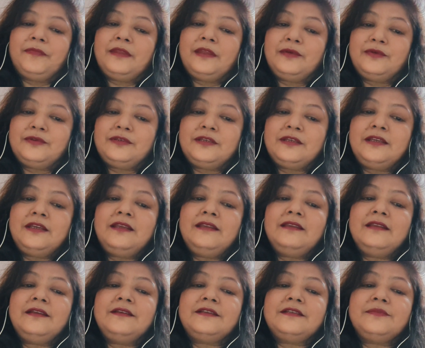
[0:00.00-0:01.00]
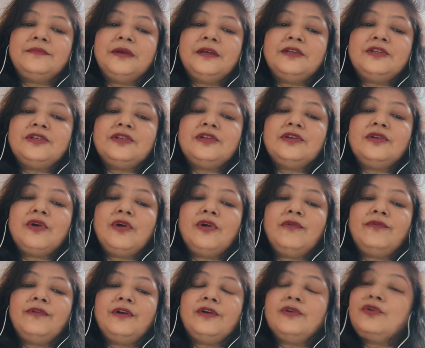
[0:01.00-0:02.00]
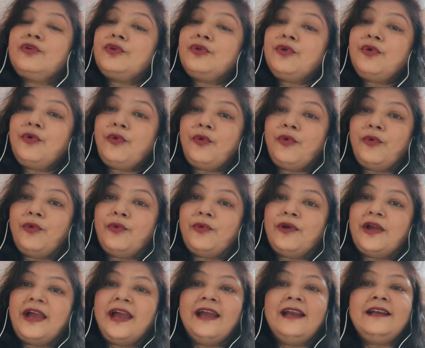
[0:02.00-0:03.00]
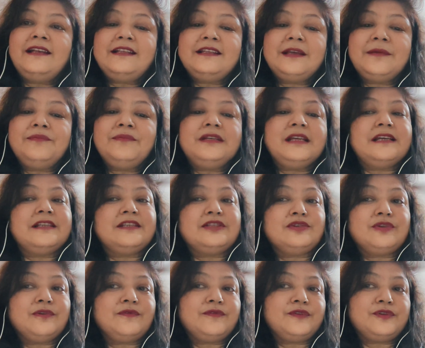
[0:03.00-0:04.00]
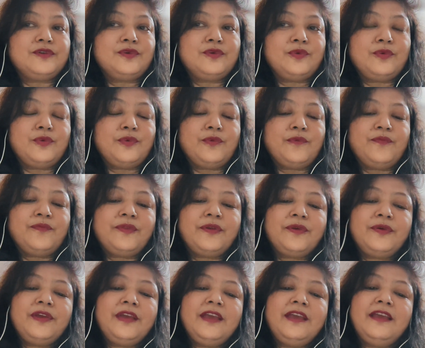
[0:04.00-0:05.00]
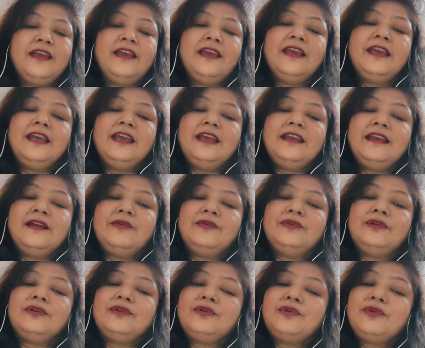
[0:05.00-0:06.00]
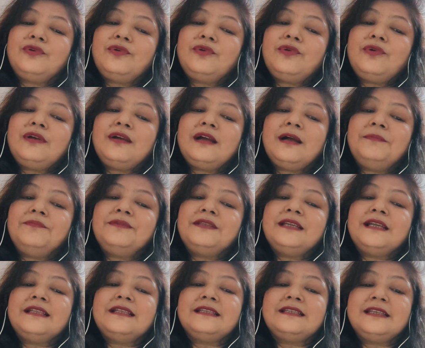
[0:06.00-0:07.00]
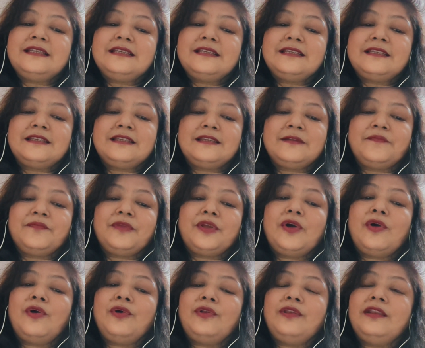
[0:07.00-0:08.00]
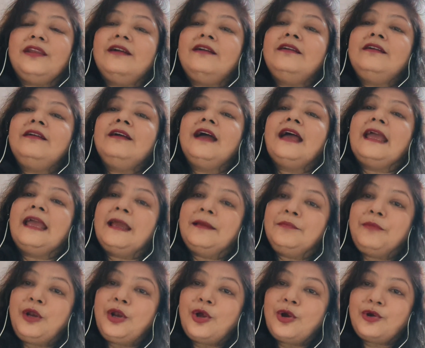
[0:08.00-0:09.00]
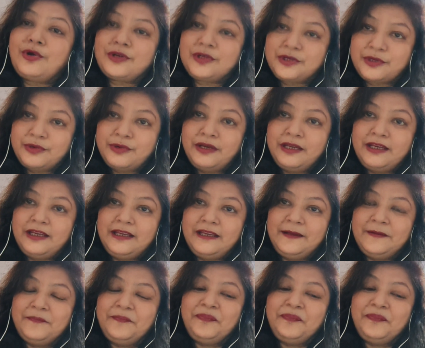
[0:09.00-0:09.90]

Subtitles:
You see, there is mention of a crow and some dust of snow. Okay. Now the crow comes and sits on the hemlock tree,